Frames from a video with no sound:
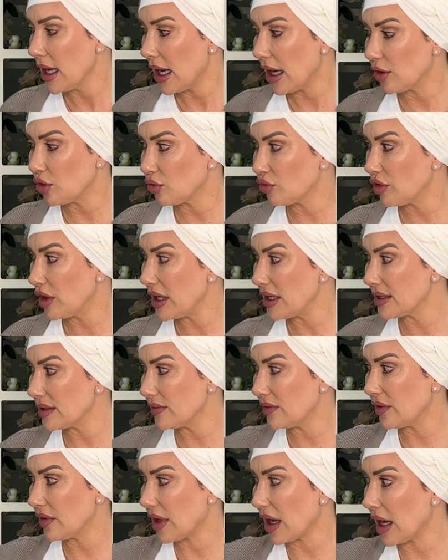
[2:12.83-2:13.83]
and the reason
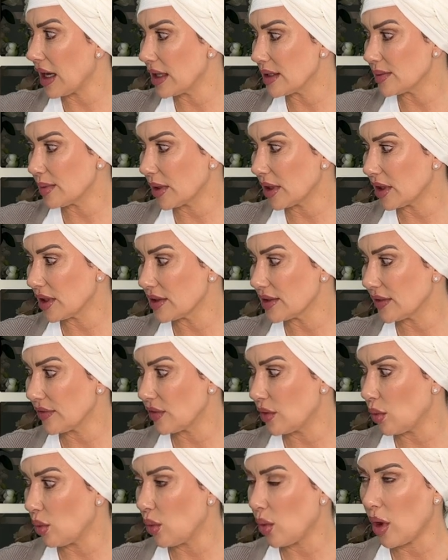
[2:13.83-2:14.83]
for that is because of
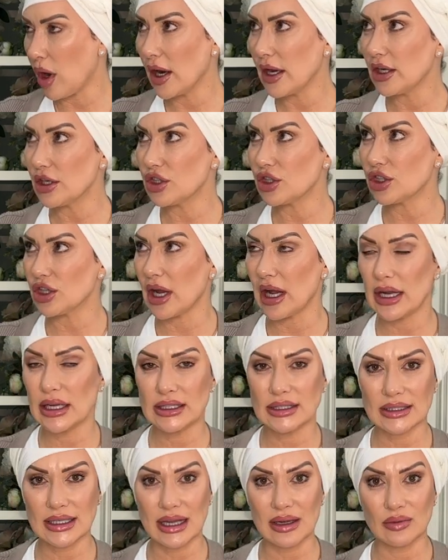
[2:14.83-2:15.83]
the white shade
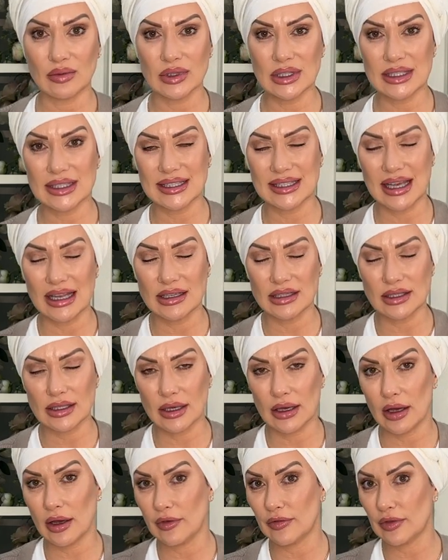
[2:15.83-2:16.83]
down the center
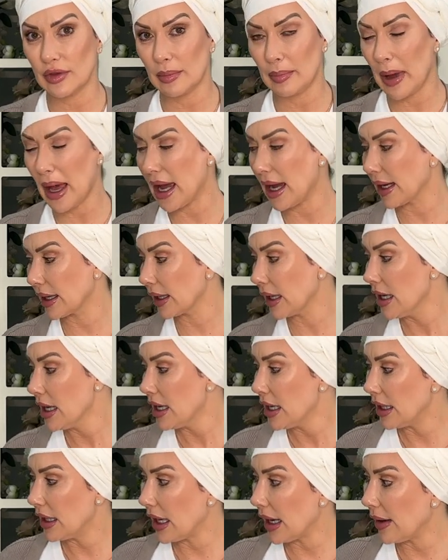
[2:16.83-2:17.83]
of the bag.
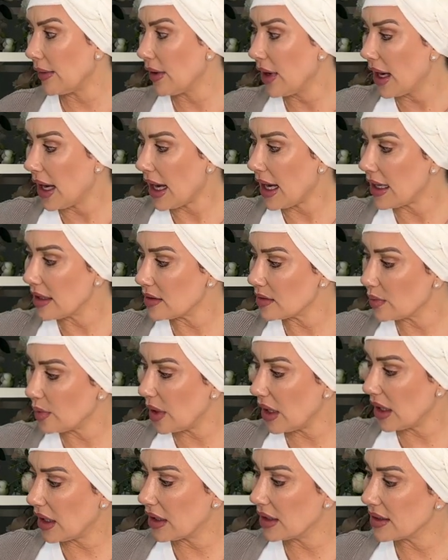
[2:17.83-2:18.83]
Now, as
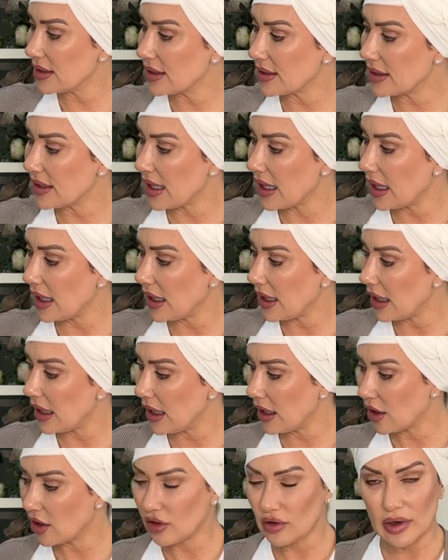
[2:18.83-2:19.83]
we can see,
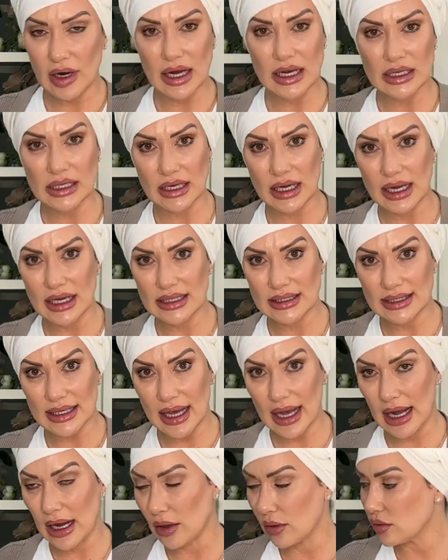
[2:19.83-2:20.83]
it gradiates
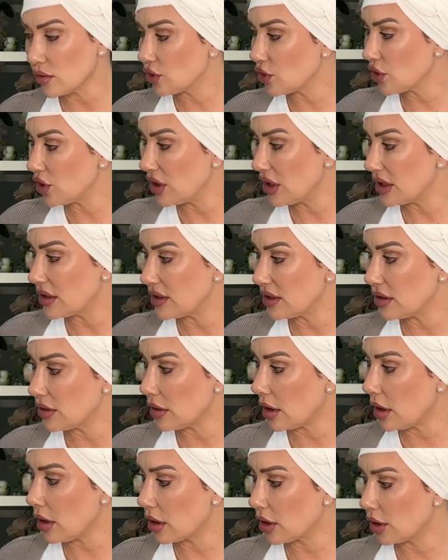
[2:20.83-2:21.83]
out to this
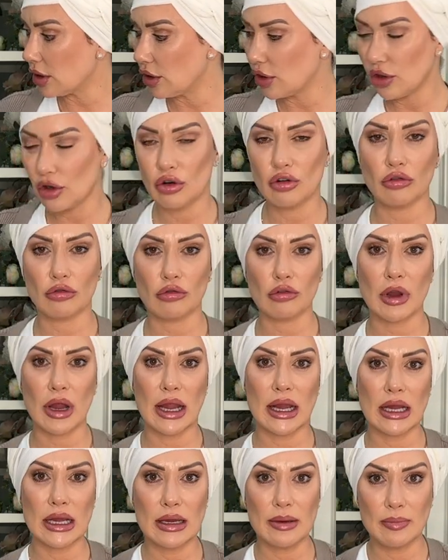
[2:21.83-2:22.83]
darker
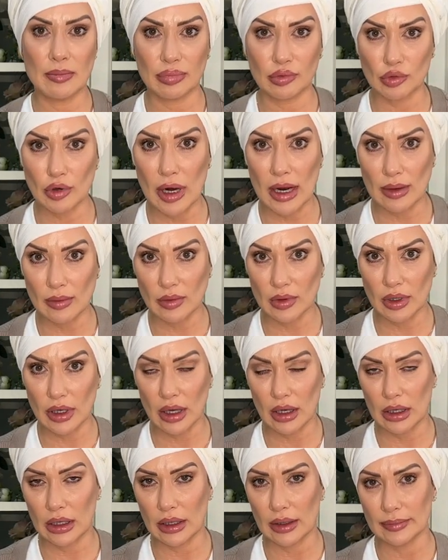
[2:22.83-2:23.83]
gray brown
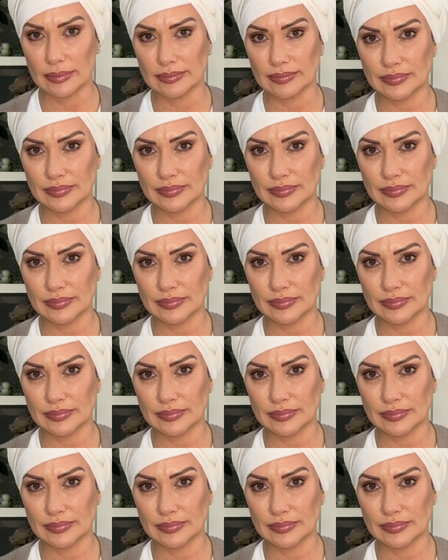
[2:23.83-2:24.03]
color.